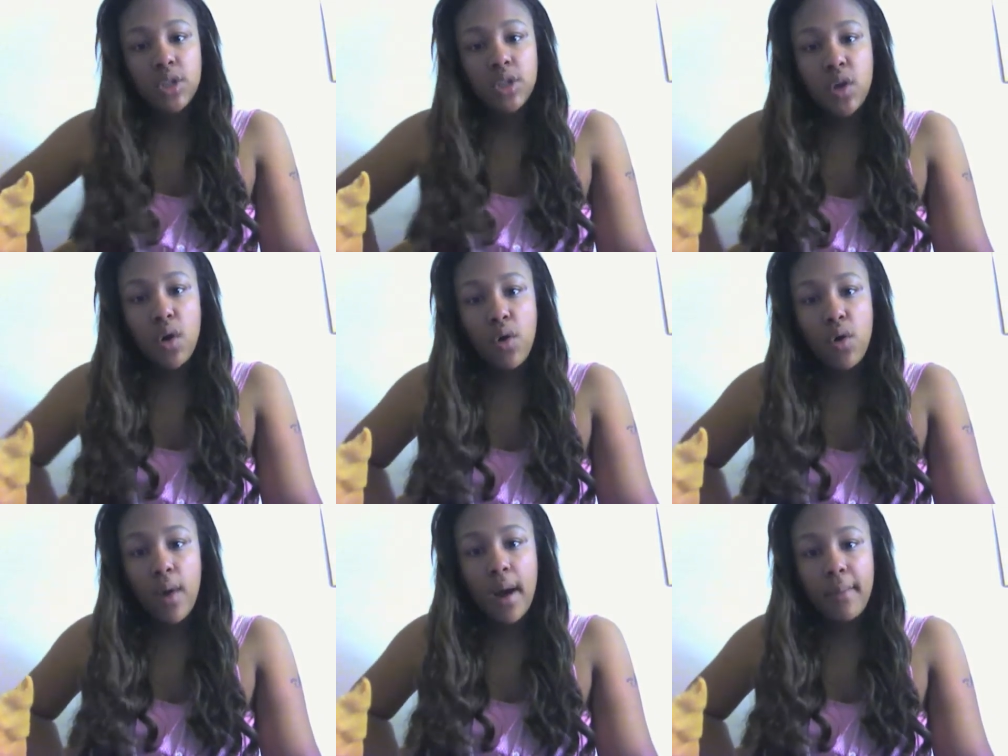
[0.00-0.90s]

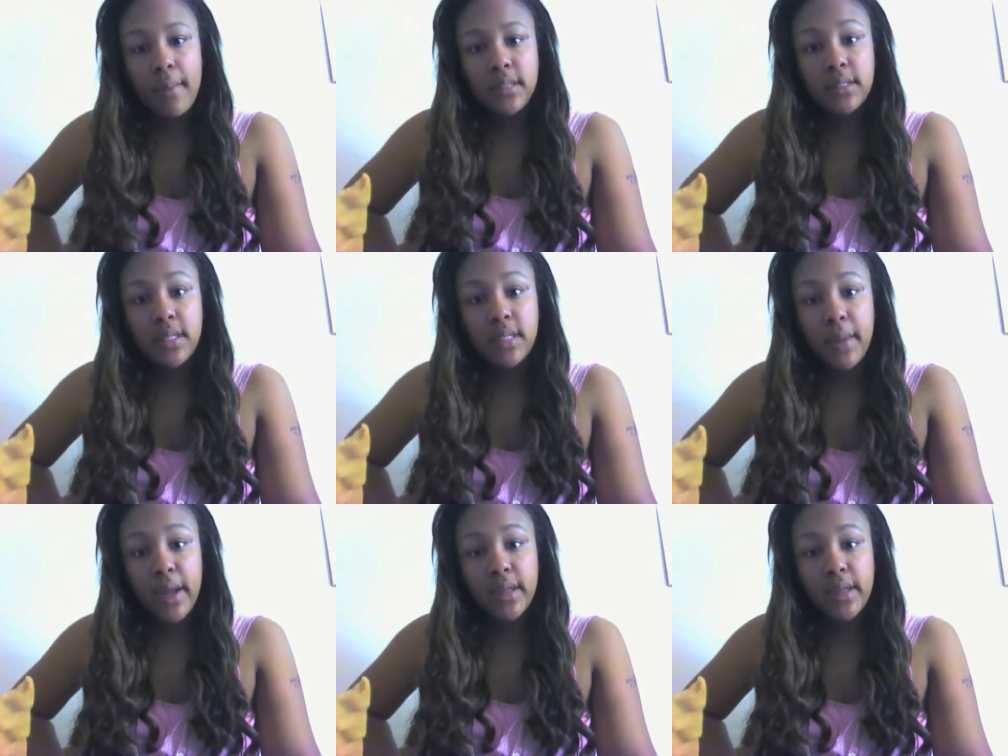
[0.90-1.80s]
So I'm about to take
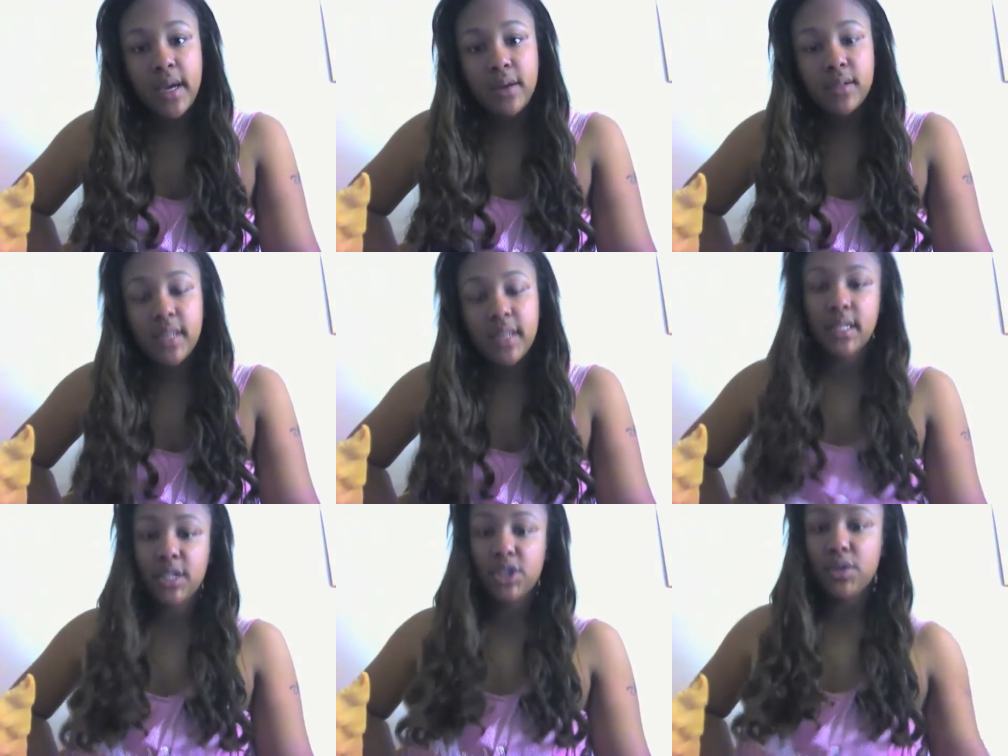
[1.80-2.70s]
my hair down. I
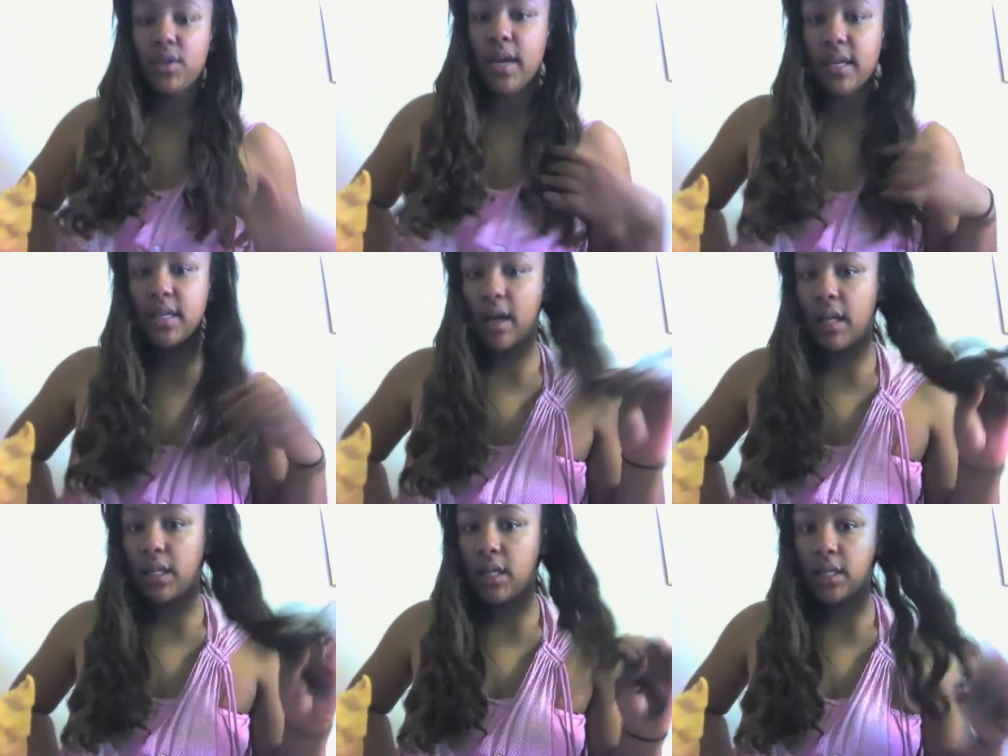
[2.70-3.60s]
said I'd show you guys
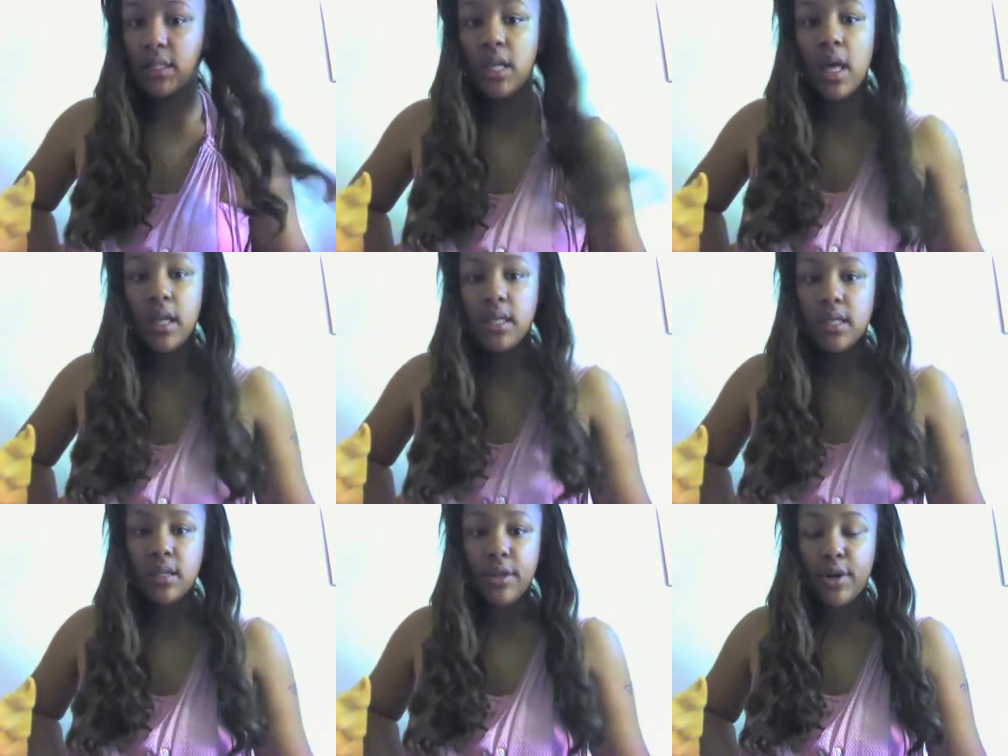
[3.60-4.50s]
how it looked.
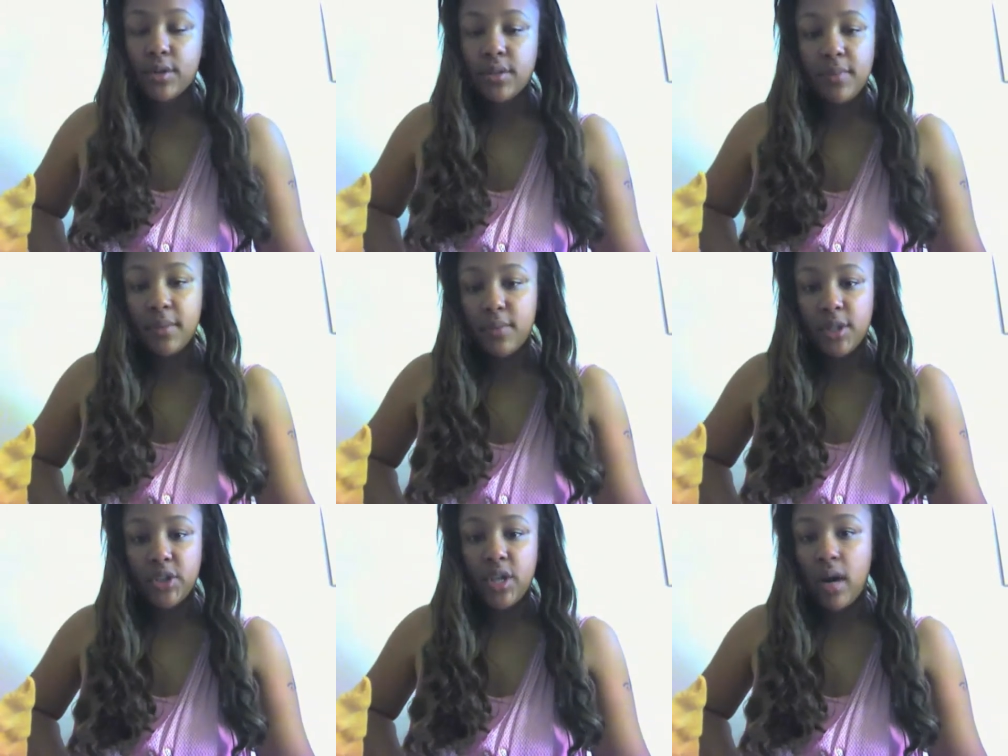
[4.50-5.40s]
The, the curls have been
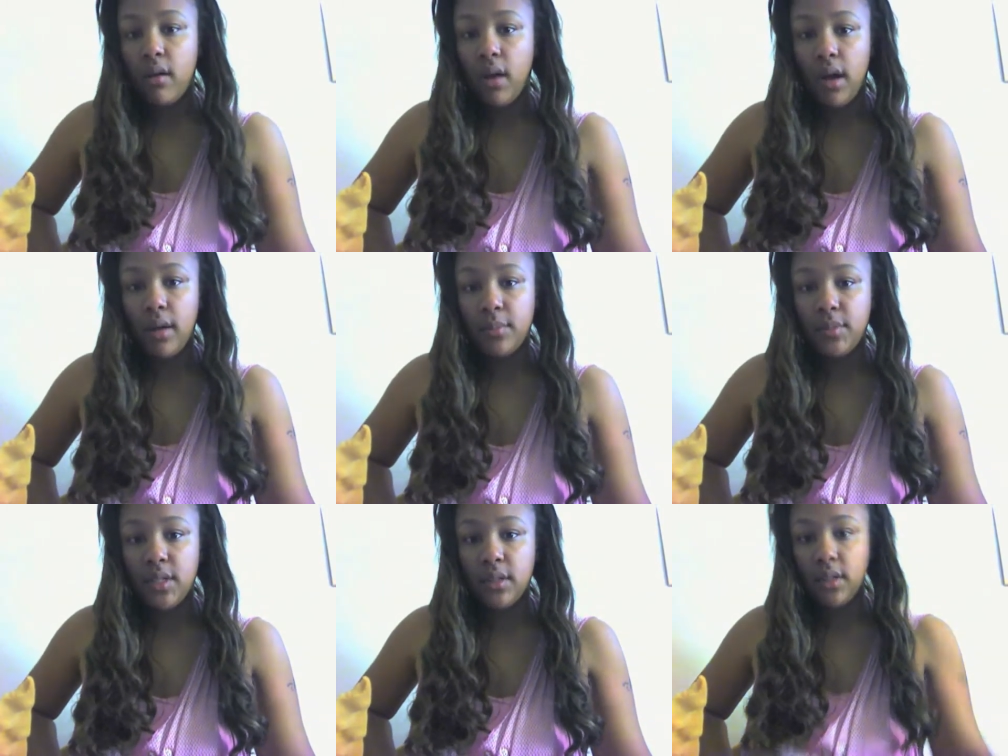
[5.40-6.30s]
brushed out.
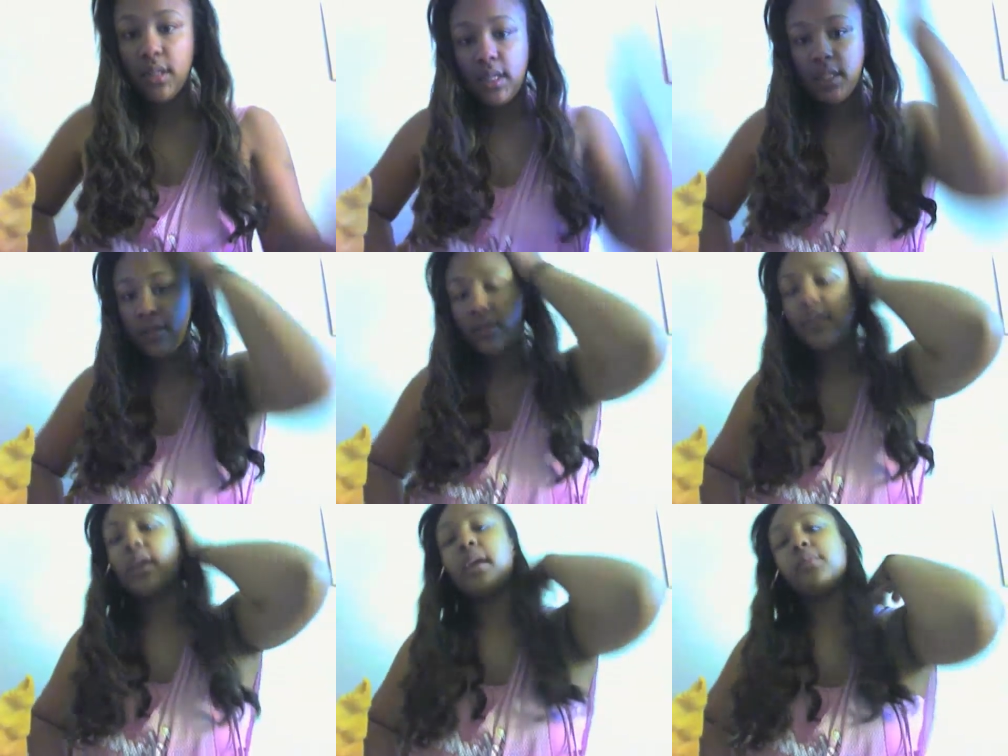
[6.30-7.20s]
Um, didn't look any
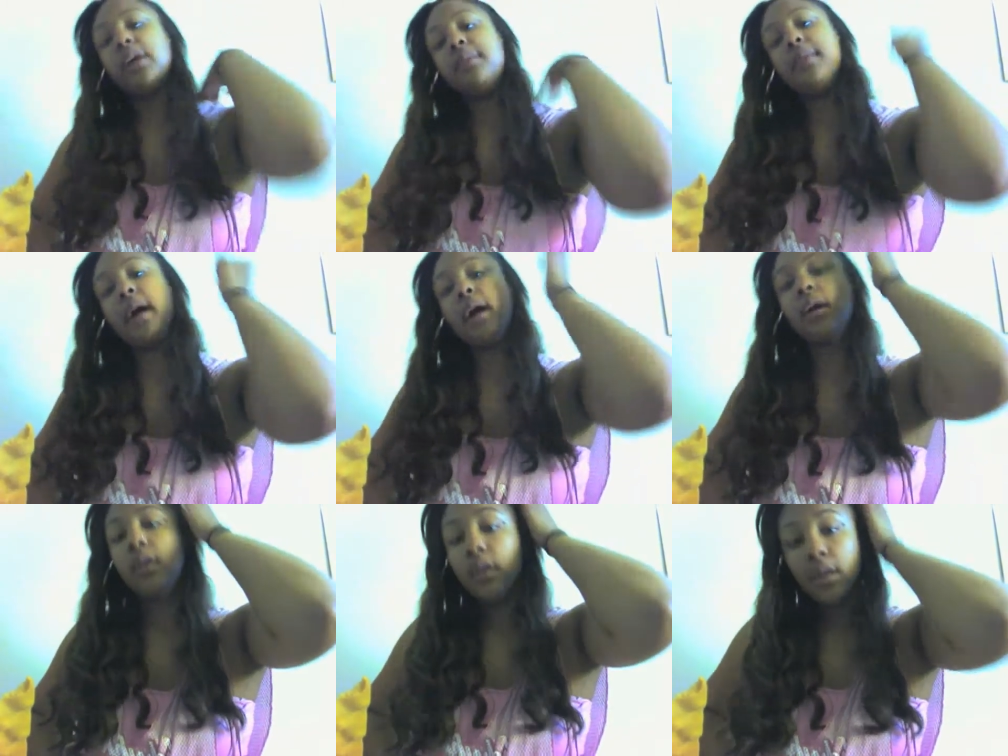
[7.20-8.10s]
different. They came right
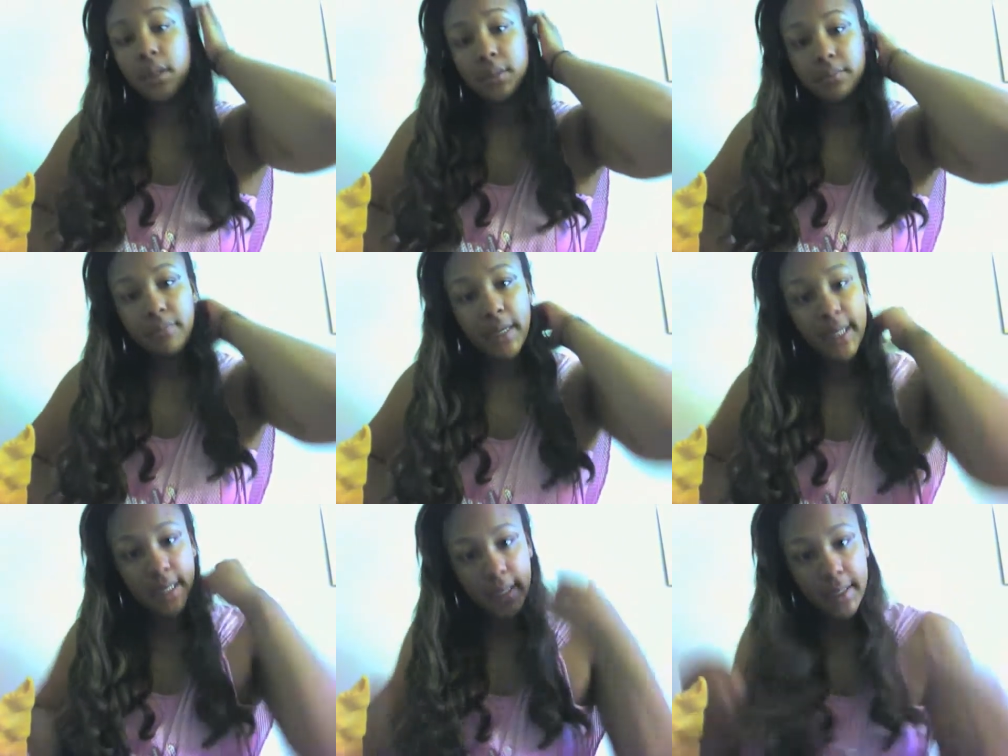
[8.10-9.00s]
back.
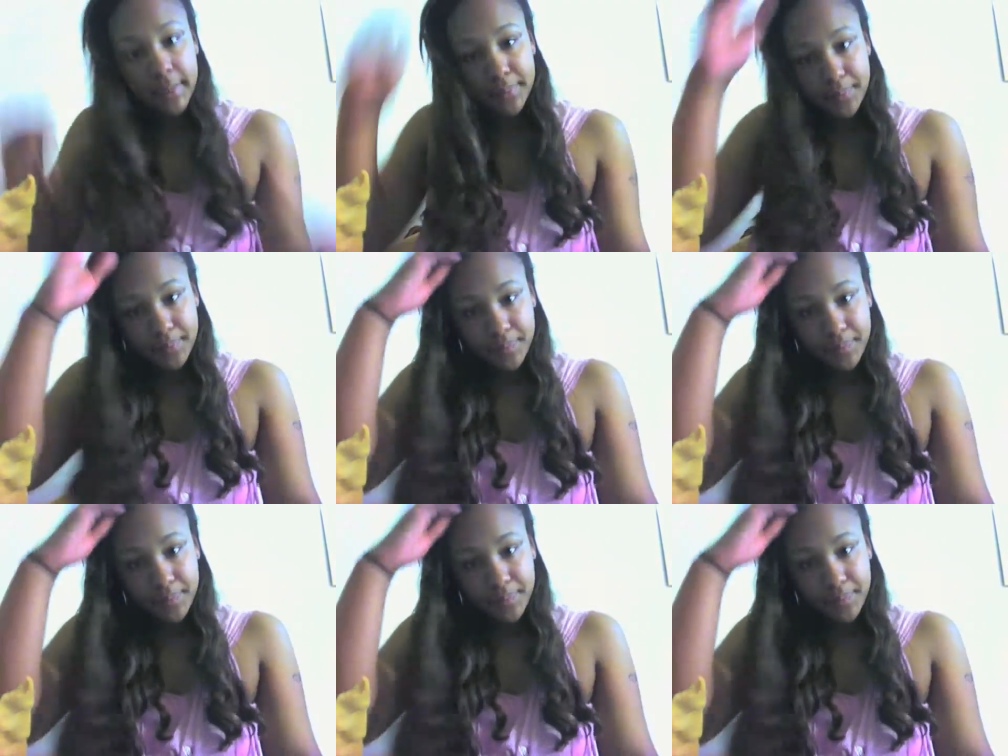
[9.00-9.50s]
But um,